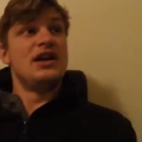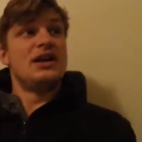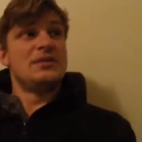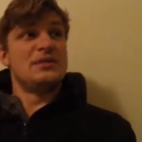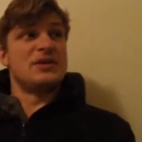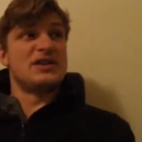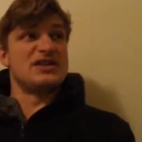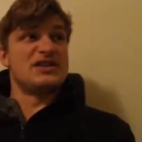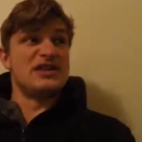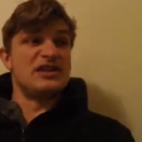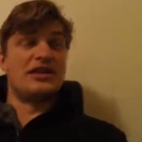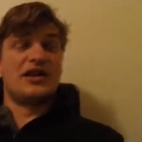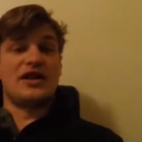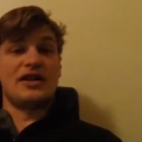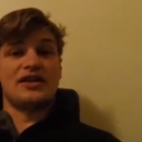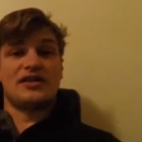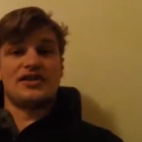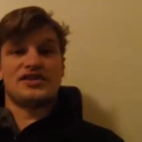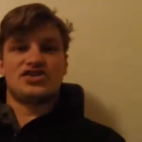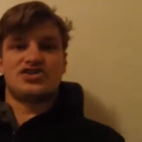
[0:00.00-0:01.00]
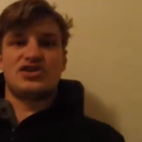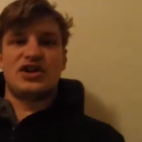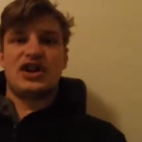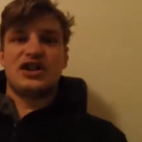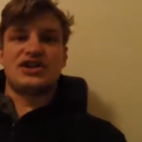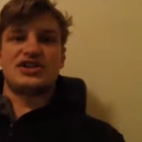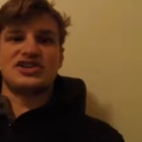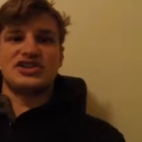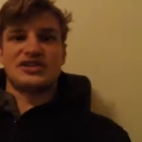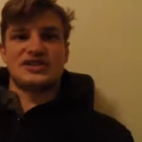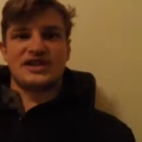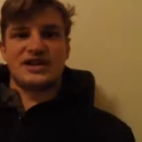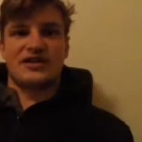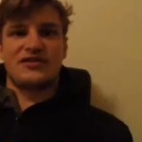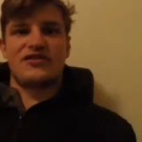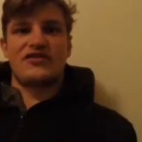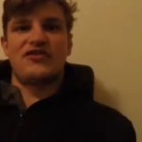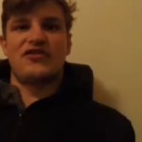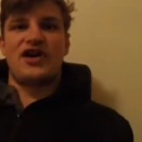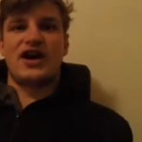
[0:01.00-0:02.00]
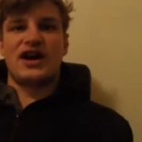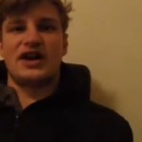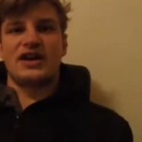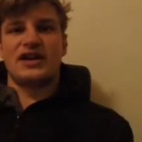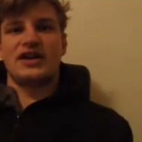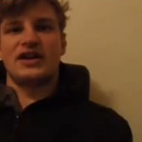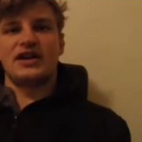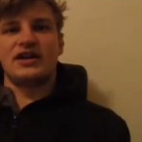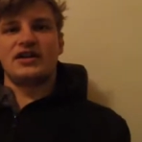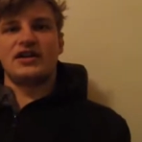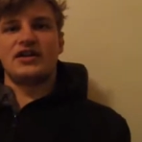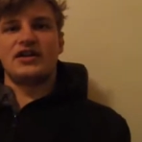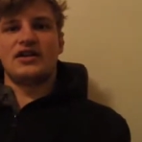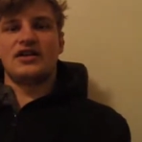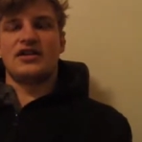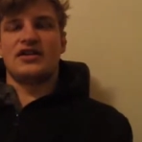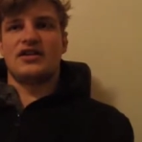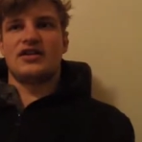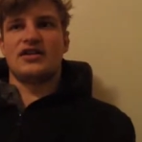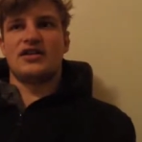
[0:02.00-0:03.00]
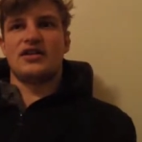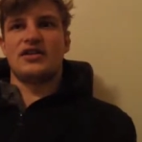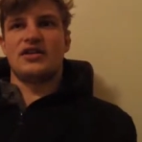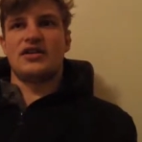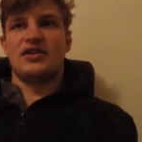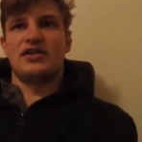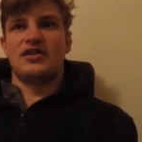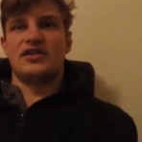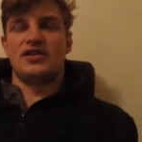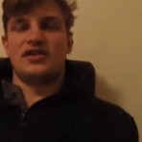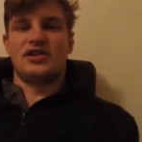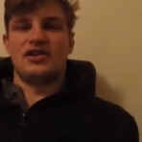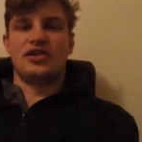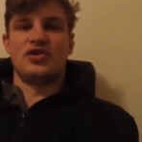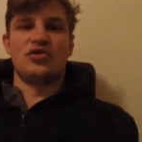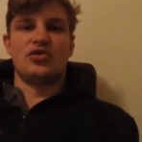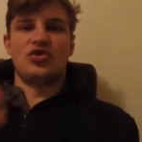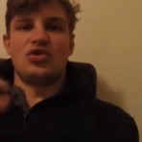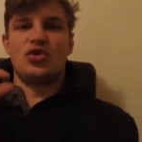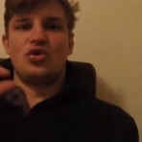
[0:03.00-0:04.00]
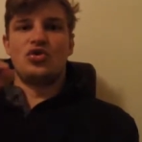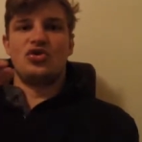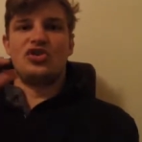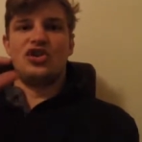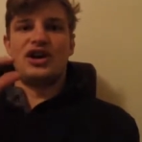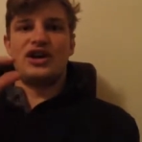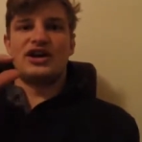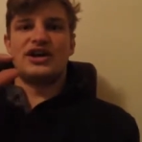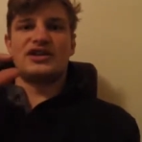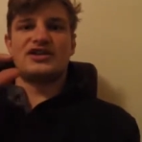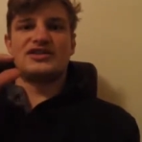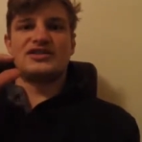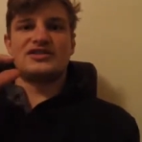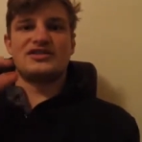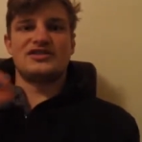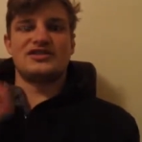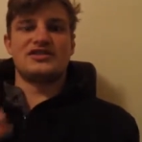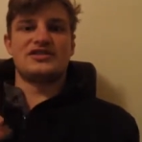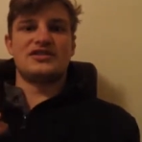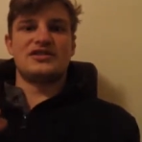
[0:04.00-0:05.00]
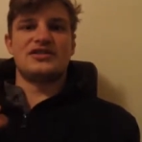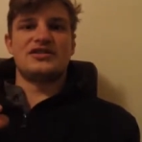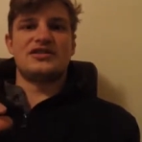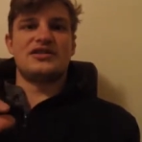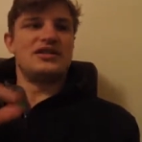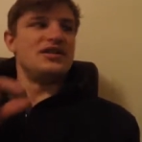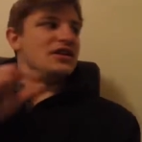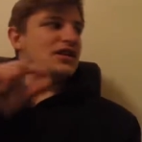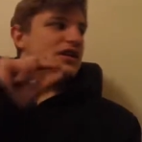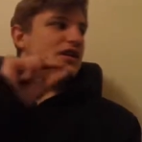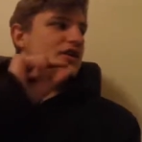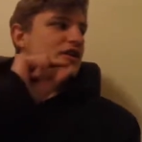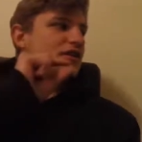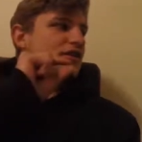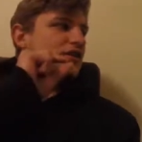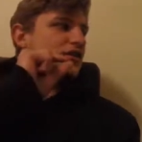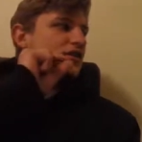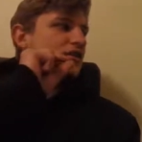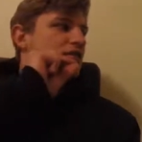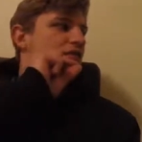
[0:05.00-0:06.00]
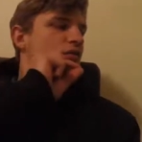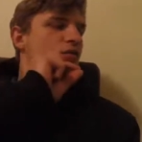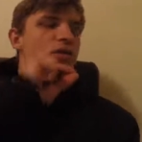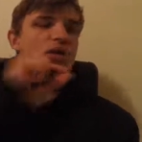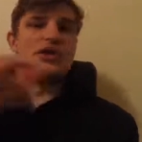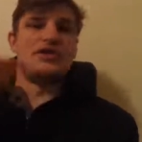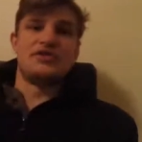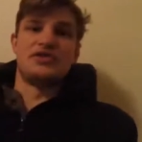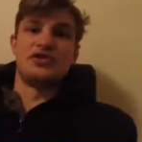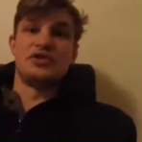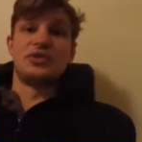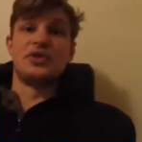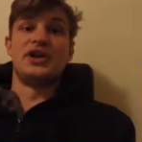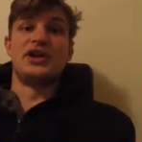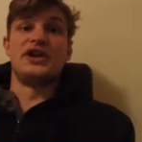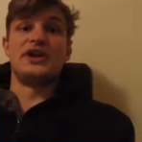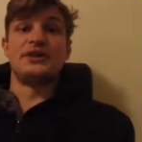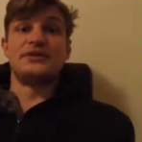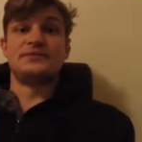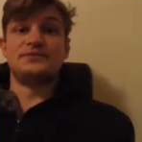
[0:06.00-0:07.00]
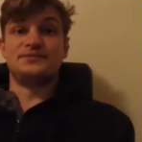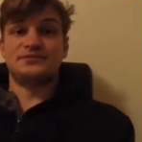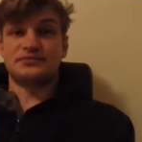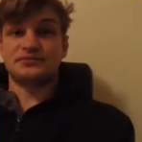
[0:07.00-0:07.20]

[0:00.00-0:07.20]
Because a lot of the strategies, like finding the little gold nuggets in whatever you're reading.